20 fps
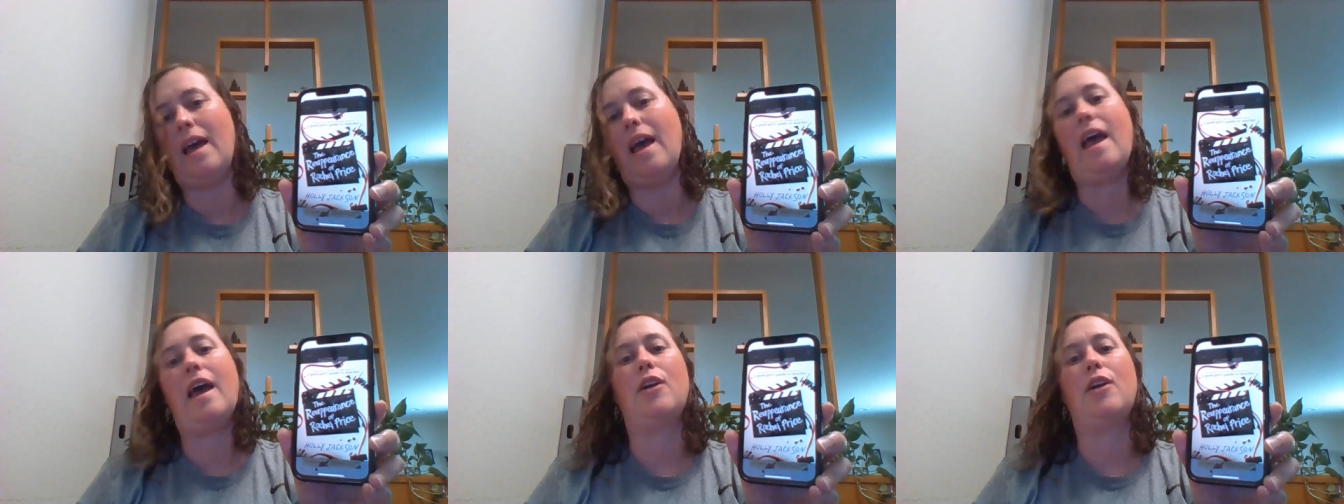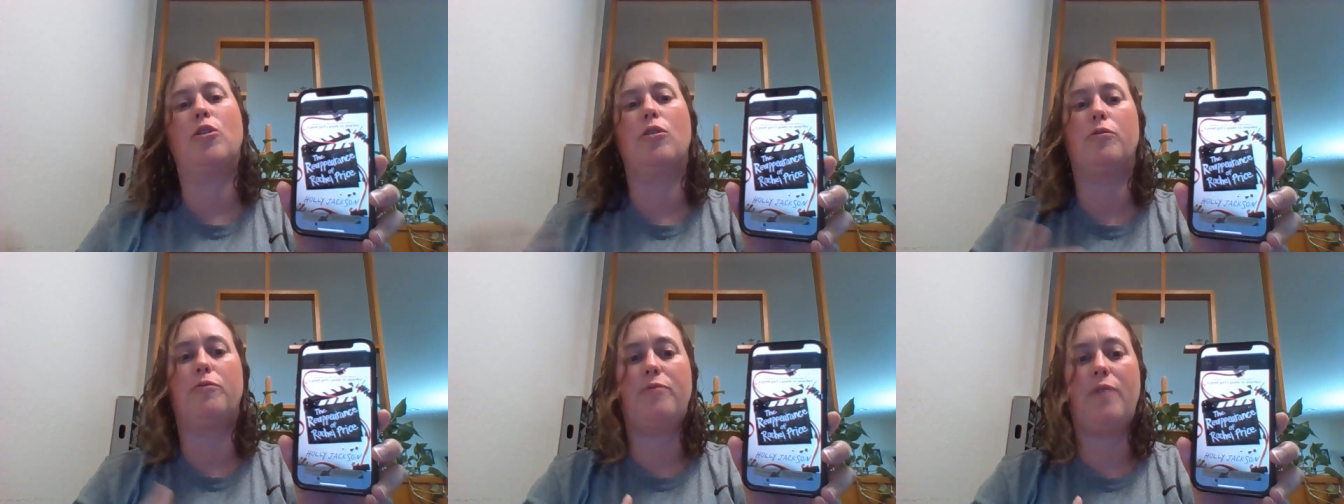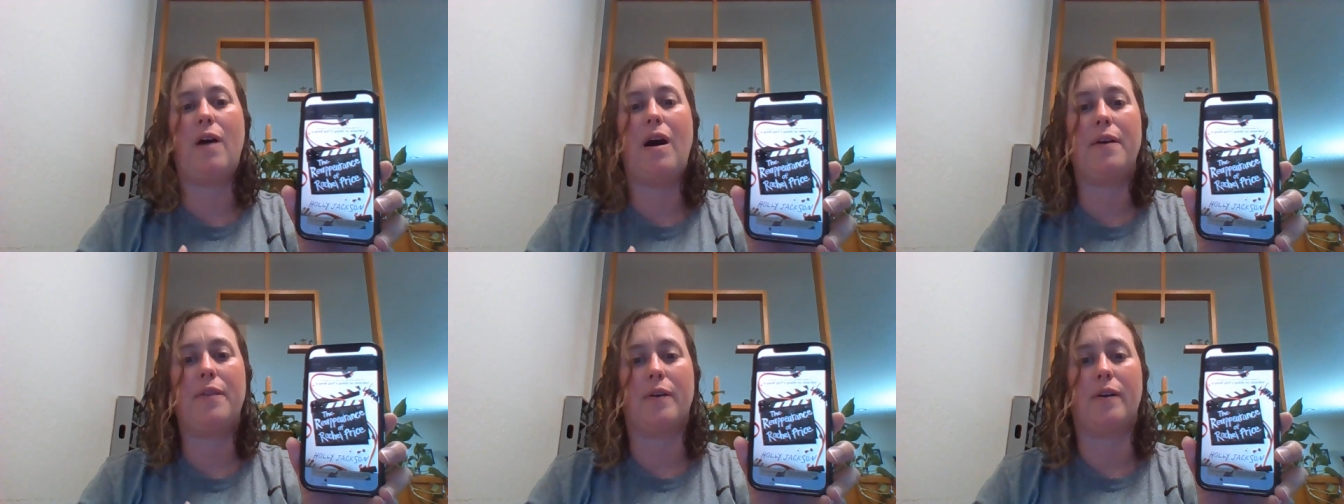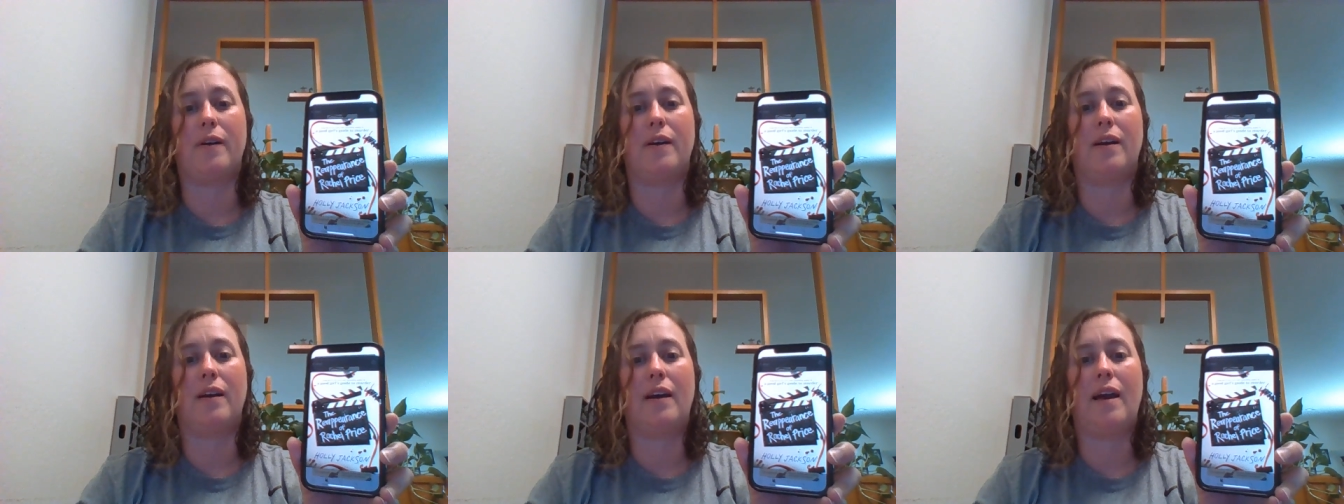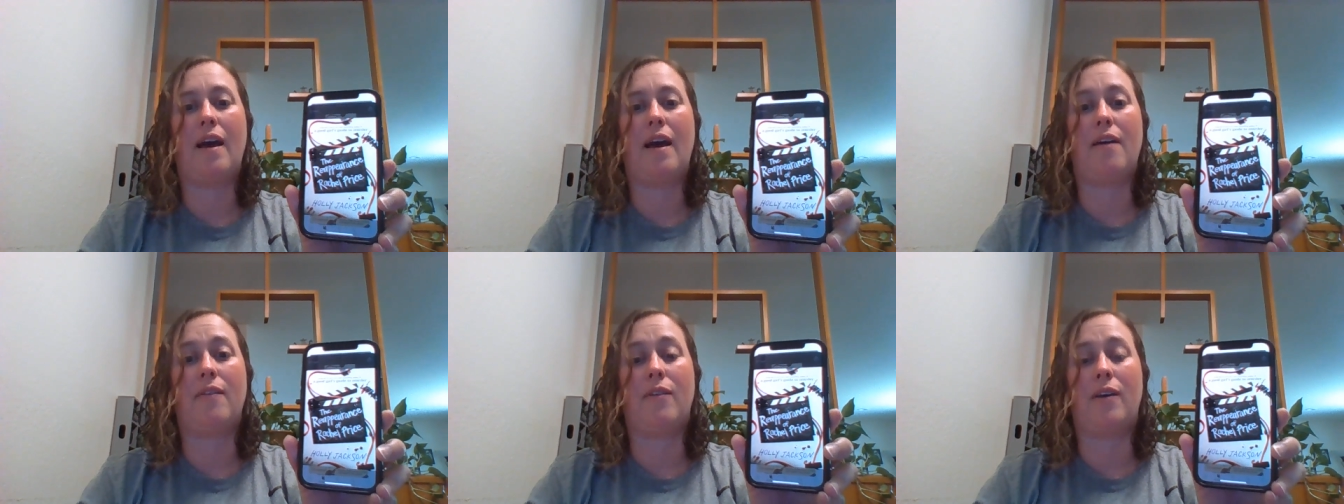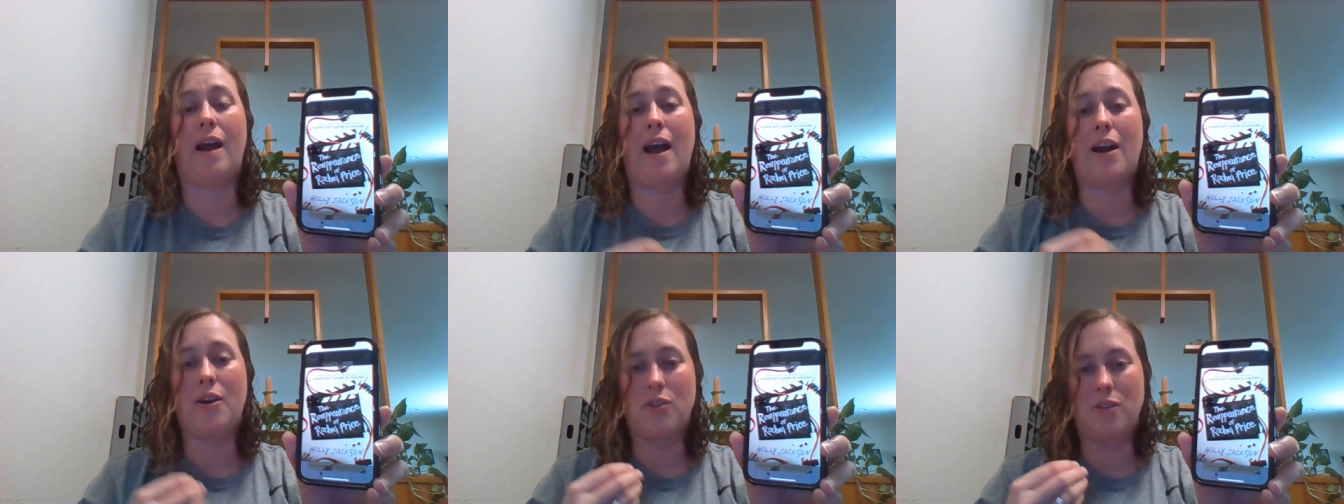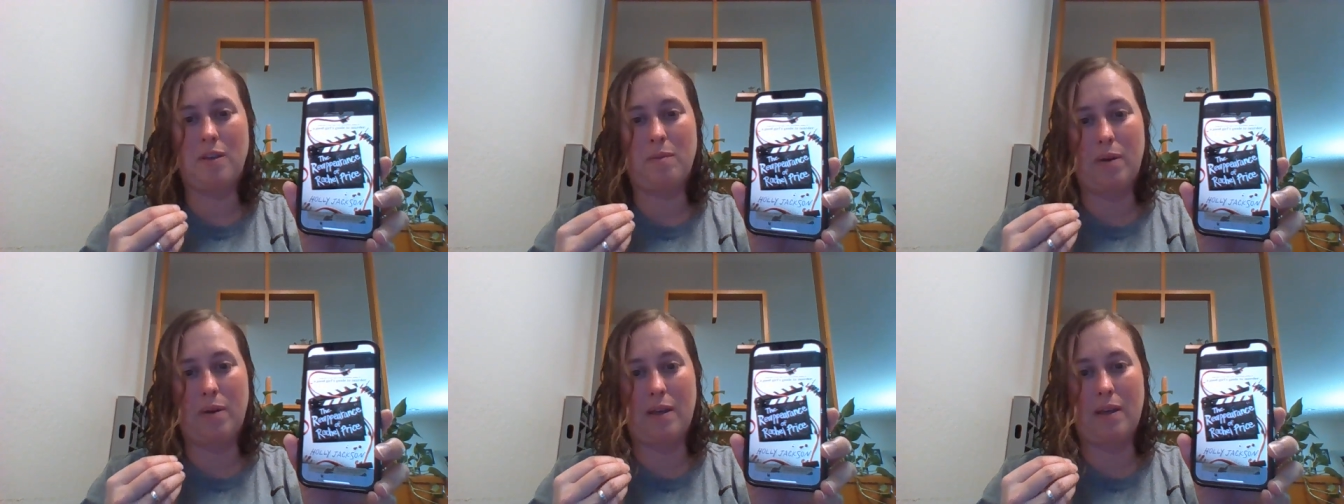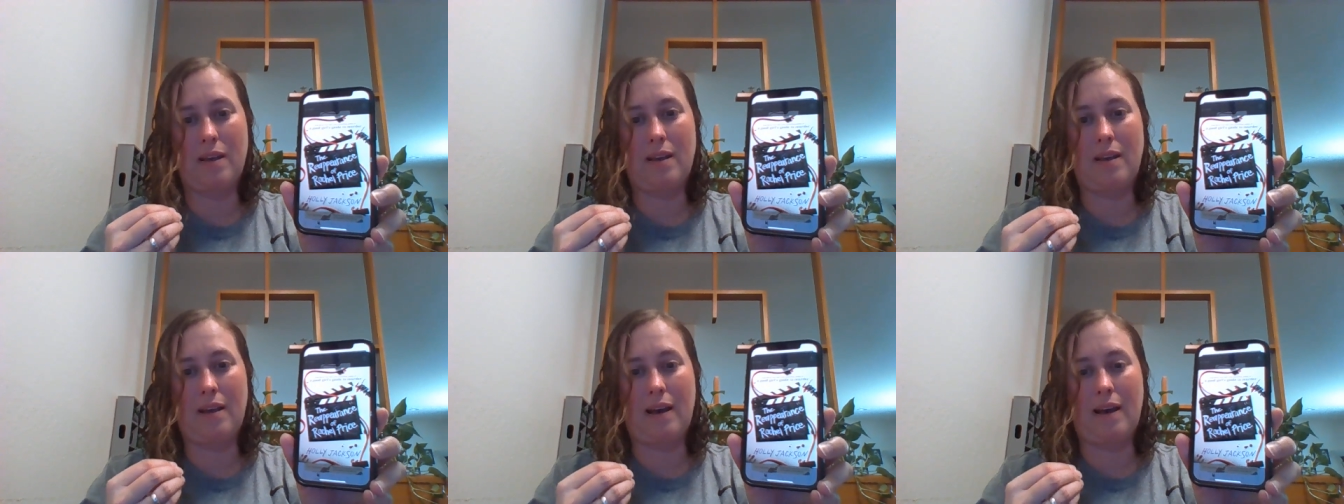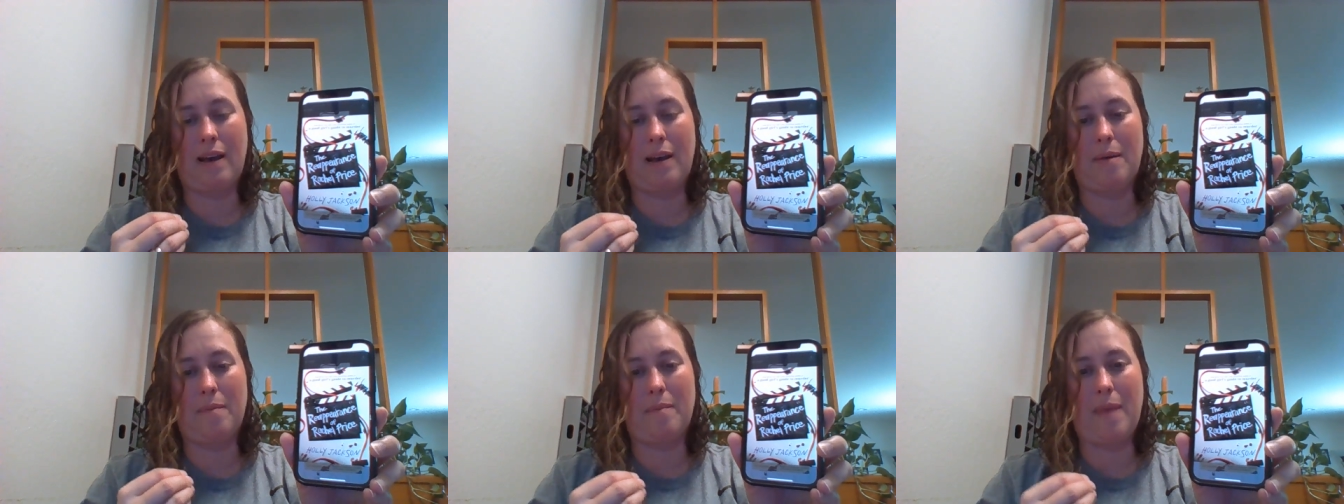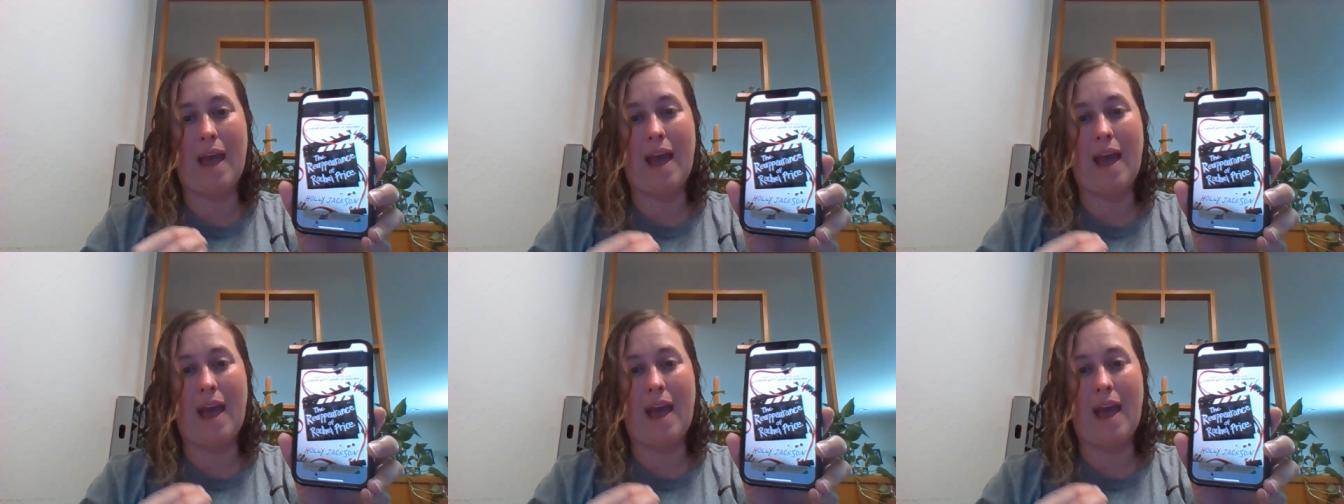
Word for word: and her father have actually been um,